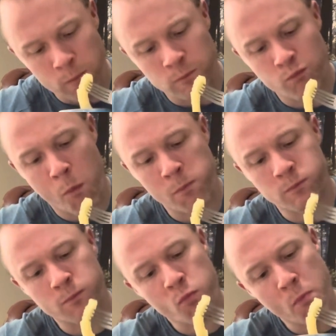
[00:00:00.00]
Or if you're
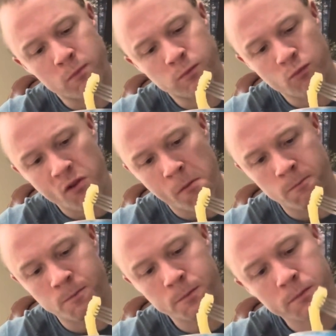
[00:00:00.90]
fat
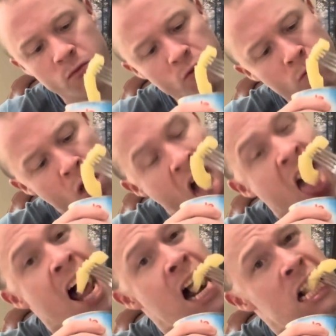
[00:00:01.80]
or
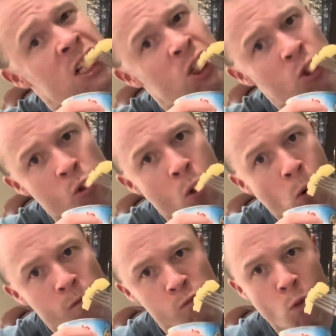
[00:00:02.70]
morbidly obese, you're just going to come
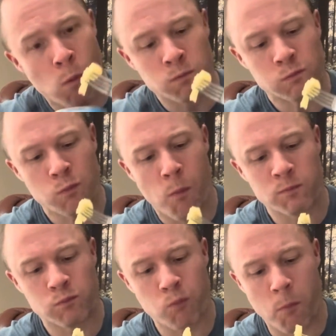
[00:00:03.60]
down to an excellent
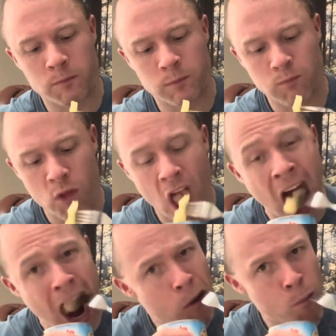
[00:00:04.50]
body weight. Okay, this doesn't
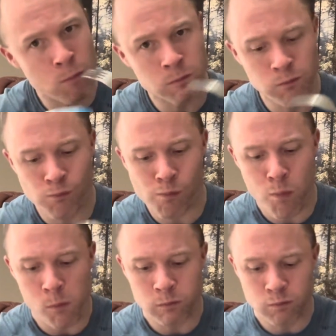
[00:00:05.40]
really apply to you.
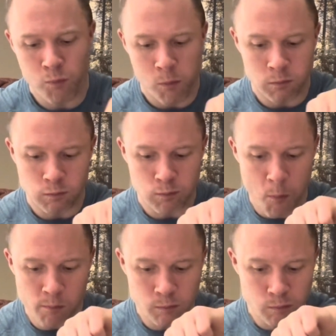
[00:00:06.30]
Okay, that's
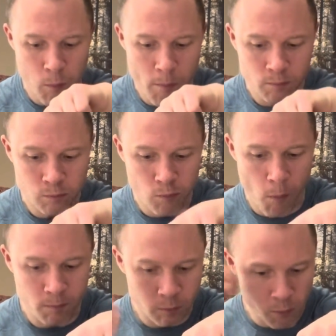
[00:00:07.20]
why you just want to throw the
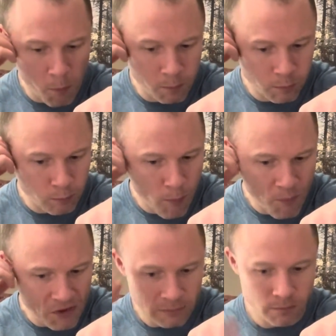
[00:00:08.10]
scale away and eat one meal
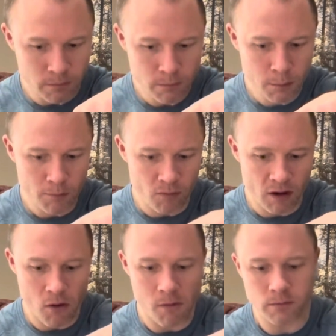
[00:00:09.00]
a day until you're at an
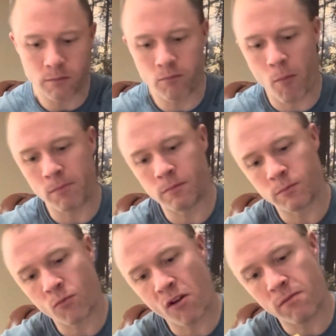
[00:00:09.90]
excellent body weight.
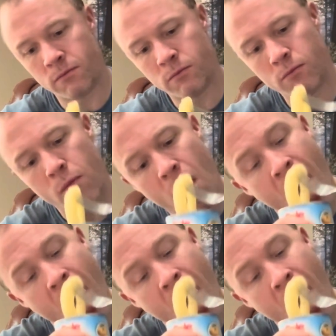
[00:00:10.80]
But if you